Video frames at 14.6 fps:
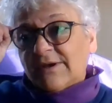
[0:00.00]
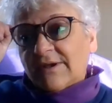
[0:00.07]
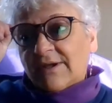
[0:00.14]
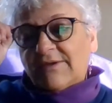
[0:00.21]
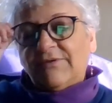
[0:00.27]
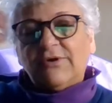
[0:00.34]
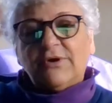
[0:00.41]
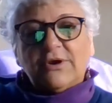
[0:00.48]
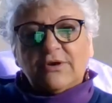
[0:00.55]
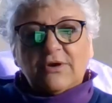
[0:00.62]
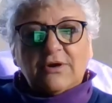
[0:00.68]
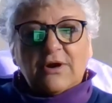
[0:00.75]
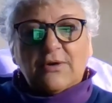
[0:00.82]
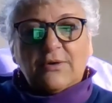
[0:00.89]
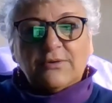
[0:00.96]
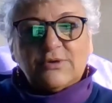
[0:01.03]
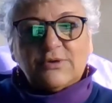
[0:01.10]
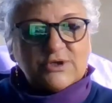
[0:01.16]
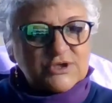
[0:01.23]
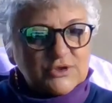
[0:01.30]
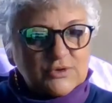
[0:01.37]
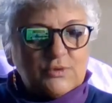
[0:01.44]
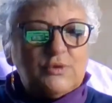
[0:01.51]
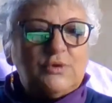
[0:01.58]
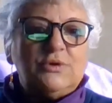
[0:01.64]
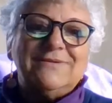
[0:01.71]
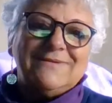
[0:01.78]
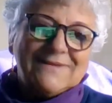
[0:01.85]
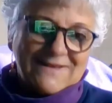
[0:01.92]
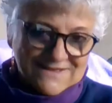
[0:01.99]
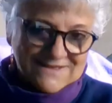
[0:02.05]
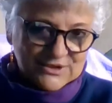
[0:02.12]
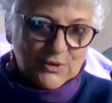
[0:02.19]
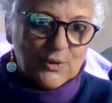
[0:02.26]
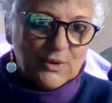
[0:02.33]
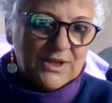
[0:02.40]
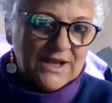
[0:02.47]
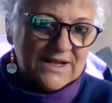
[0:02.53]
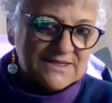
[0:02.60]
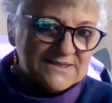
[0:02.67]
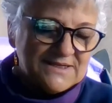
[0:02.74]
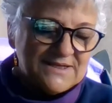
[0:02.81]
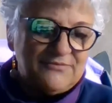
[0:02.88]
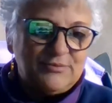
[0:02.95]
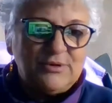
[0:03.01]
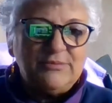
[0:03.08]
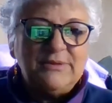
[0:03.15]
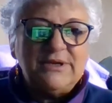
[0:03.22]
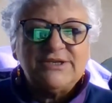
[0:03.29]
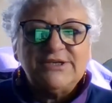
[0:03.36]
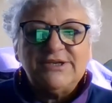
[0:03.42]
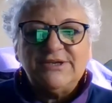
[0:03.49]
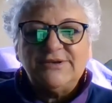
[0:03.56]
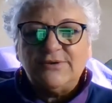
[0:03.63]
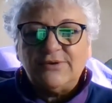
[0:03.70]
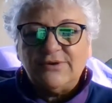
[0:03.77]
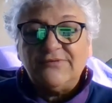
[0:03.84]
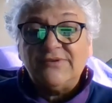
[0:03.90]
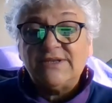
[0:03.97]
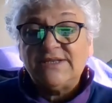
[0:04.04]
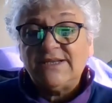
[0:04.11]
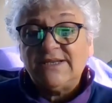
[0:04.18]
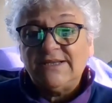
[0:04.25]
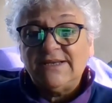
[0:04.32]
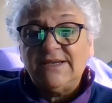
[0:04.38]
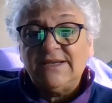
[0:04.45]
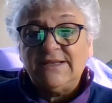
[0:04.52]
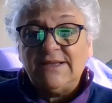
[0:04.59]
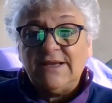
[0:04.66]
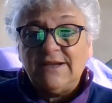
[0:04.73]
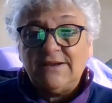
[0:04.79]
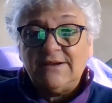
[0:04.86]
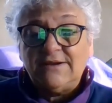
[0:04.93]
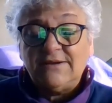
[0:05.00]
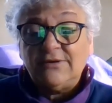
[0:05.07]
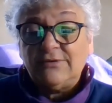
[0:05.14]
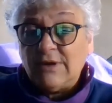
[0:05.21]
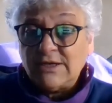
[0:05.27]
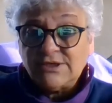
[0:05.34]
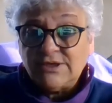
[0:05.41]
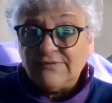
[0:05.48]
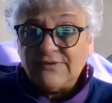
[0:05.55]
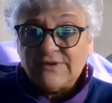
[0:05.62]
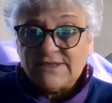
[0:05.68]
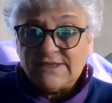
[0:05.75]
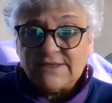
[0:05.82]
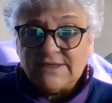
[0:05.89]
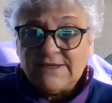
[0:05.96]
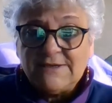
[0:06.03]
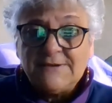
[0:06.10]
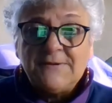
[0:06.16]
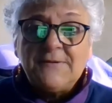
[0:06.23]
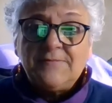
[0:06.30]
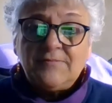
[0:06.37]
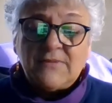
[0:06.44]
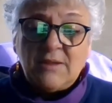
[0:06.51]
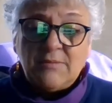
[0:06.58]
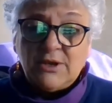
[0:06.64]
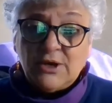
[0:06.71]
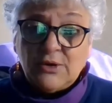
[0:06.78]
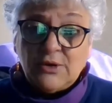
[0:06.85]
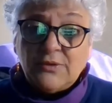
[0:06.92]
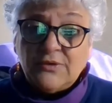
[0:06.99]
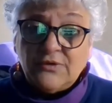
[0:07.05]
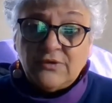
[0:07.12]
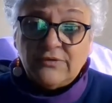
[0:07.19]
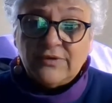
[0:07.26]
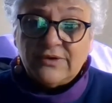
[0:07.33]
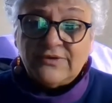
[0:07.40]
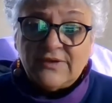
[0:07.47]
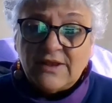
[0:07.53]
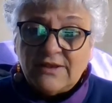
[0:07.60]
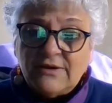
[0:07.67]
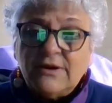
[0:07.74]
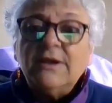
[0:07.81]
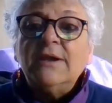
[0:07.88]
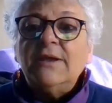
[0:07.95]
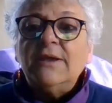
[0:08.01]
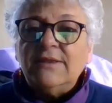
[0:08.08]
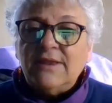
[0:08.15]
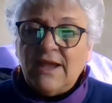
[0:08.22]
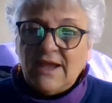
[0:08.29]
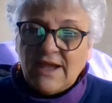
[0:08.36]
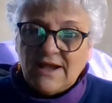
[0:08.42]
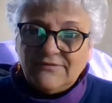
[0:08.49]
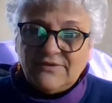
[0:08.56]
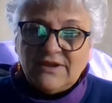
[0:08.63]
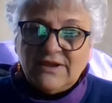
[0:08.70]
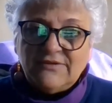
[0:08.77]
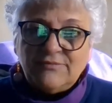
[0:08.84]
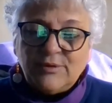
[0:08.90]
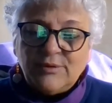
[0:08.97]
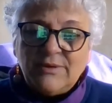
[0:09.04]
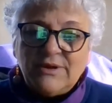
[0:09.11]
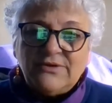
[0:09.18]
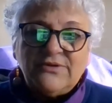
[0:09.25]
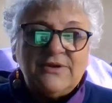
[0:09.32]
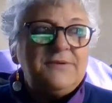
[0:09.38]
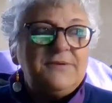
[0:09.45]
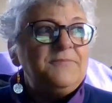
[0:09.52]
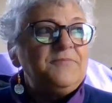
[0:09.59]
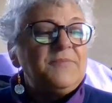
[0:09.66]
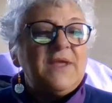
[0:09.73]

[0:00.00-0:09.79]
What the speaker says: If you're going to go to a school, the school has to give permission, or a facility like a correctional facility. If you're going to go to the juvenile center, they have to give permission.